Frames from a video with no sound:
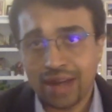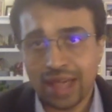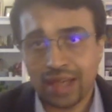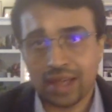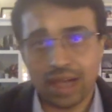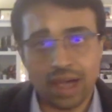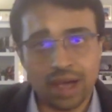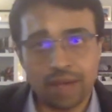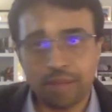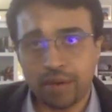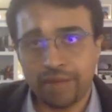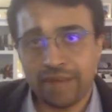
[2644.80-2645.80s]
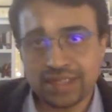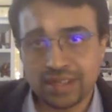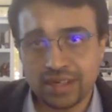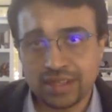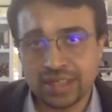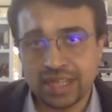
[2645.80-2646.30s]
like,
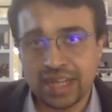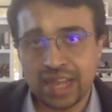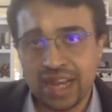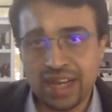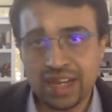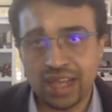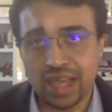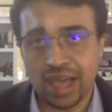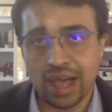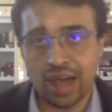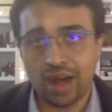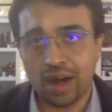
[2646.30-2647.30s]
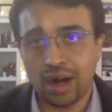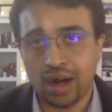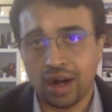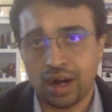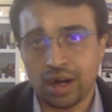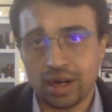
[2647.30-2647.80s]
professors in India
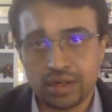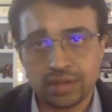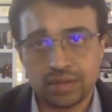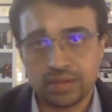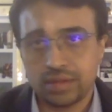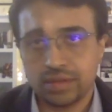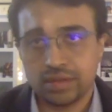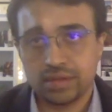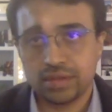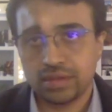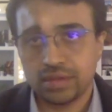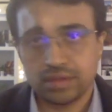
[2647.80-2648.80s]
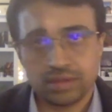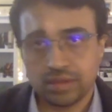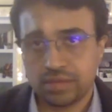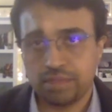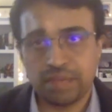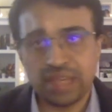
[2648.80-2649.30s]
are
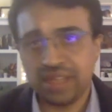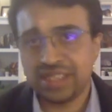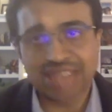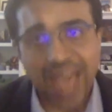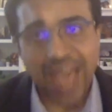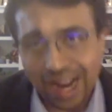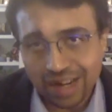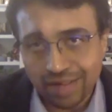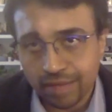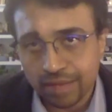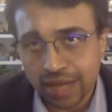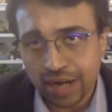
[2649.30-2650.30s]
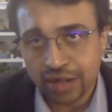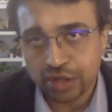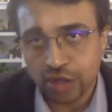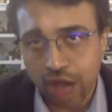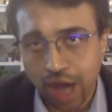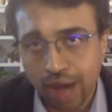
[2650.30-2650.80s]
being uh-huh. sacked from their
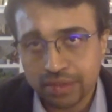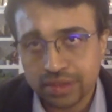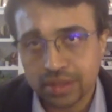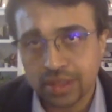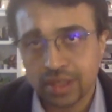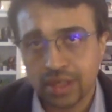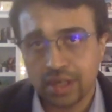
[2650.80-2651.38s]
jobs,